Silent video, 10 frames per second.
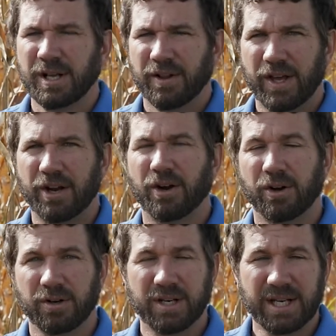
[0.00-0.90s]
that
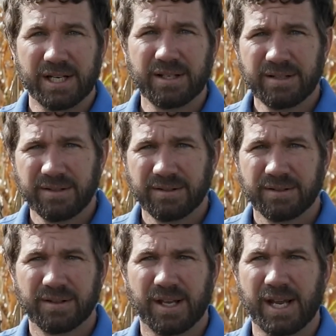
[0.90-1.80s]
are needed
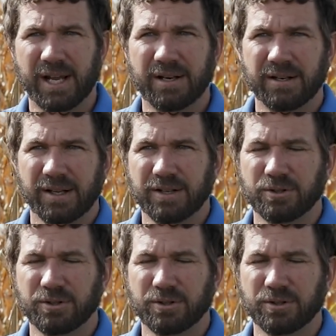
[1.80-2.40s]
and